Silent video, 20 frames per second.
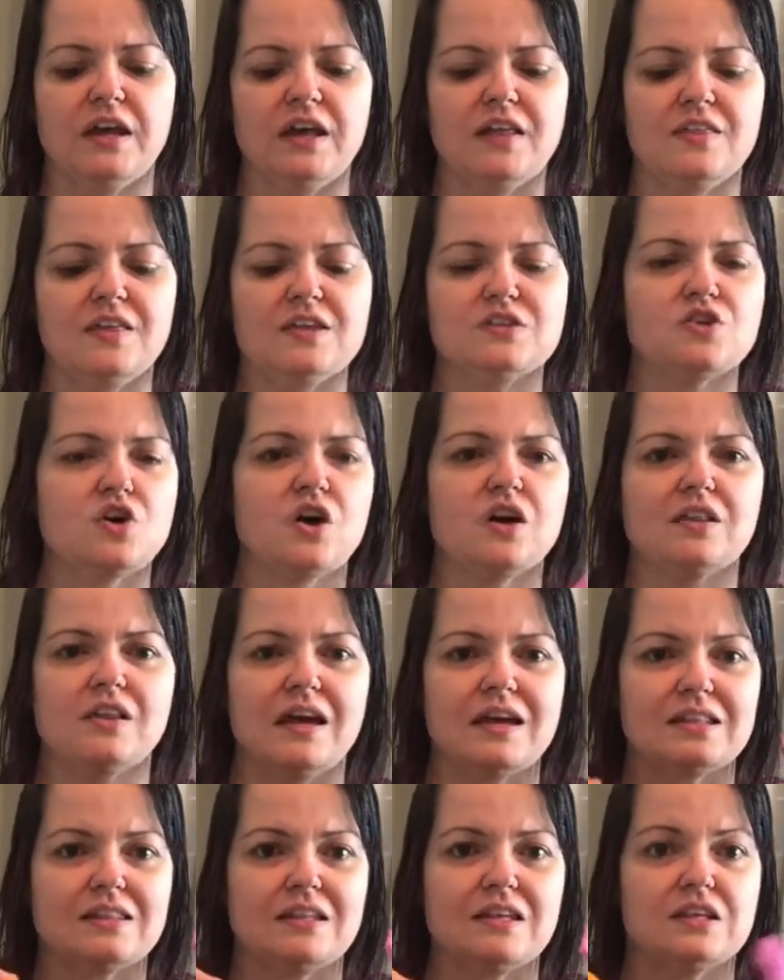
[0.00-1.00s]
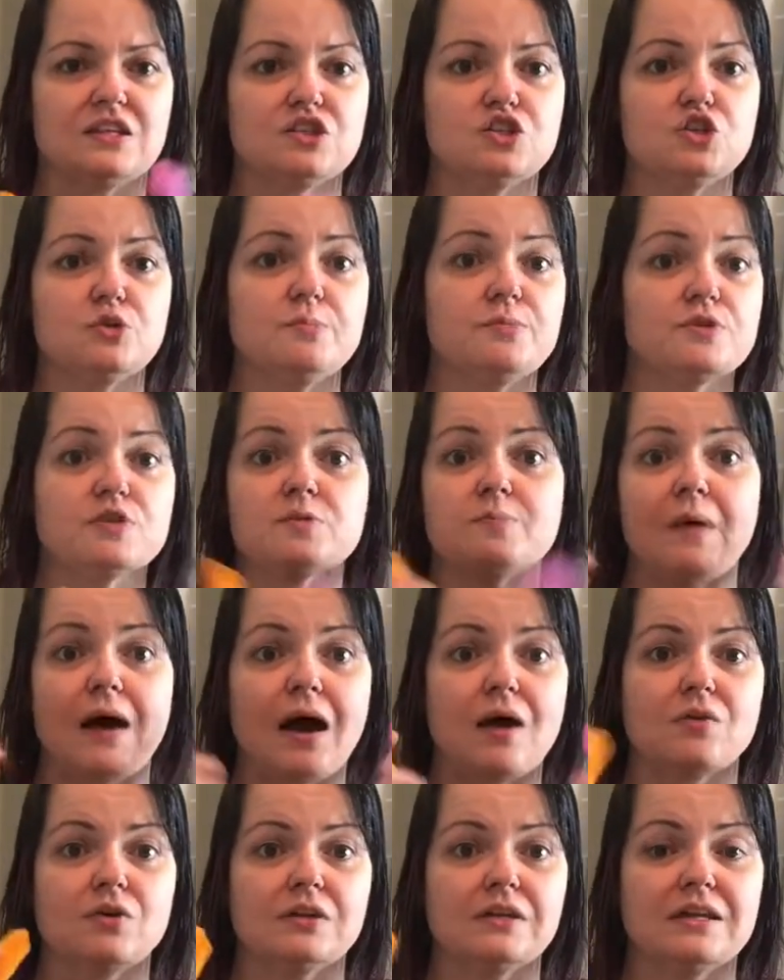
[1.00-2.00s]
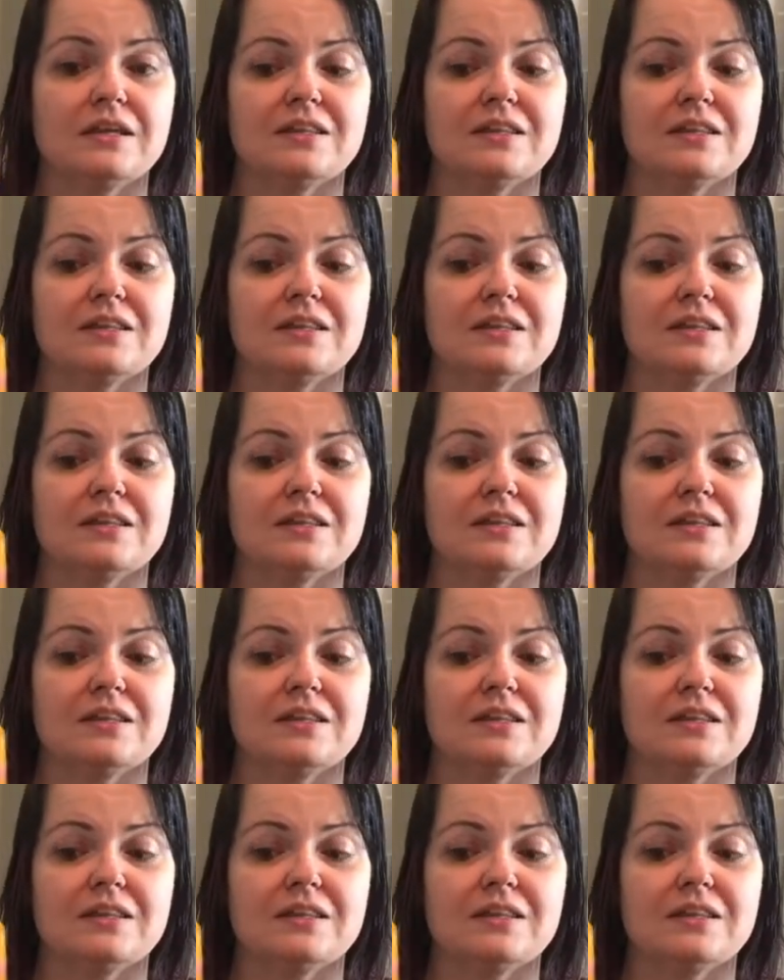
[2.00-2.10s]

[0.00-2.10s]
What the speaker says: These aren't like the super spirally.